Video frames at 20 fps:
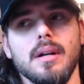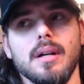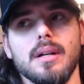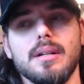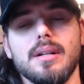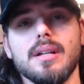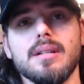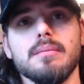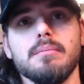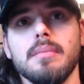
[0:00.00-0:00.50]

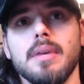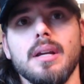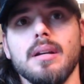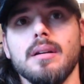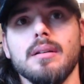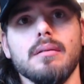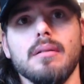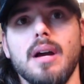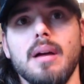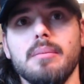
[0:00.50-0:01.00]
doesn't
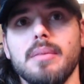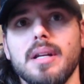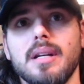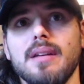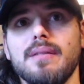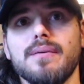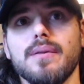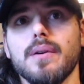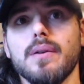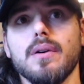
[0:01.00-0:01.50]
mean I'm any
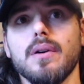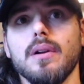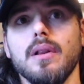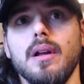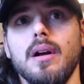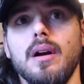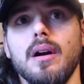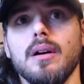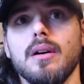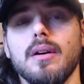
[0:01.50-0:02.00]
further
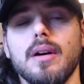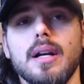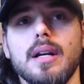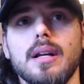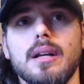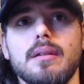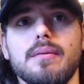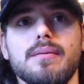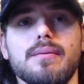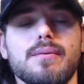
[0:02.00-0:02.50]
along or
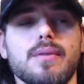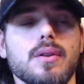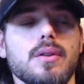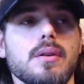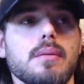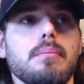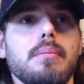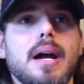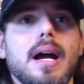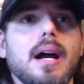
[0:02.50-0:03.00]
any further
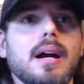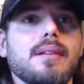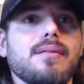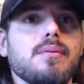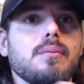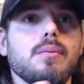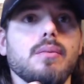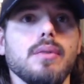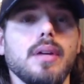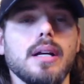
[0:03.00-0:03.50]
back
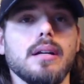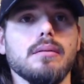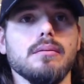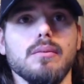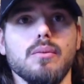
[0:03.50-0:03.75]
from, like,